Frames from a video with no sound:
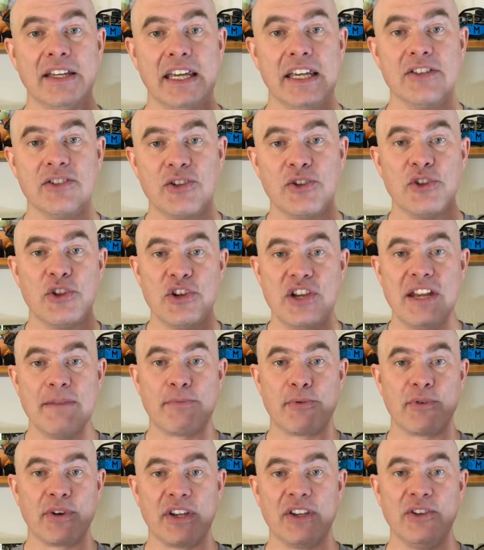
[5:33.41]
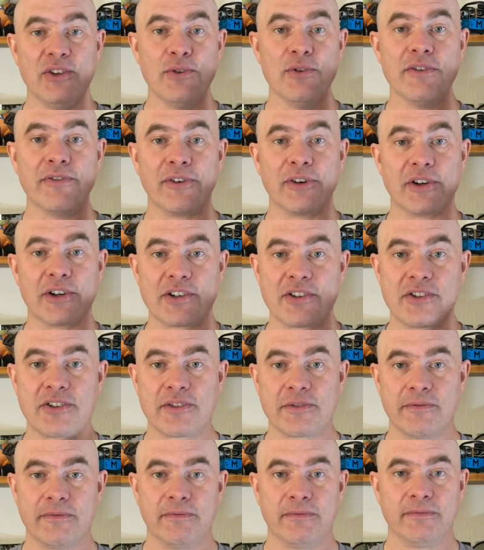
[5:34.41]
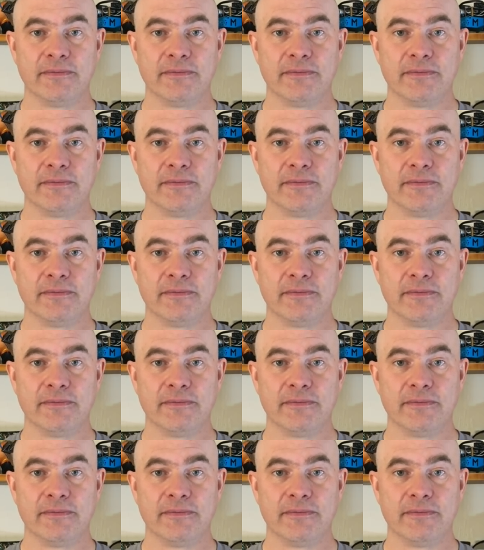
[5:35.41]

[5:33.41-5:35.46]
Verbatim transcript: into the neighboring universe.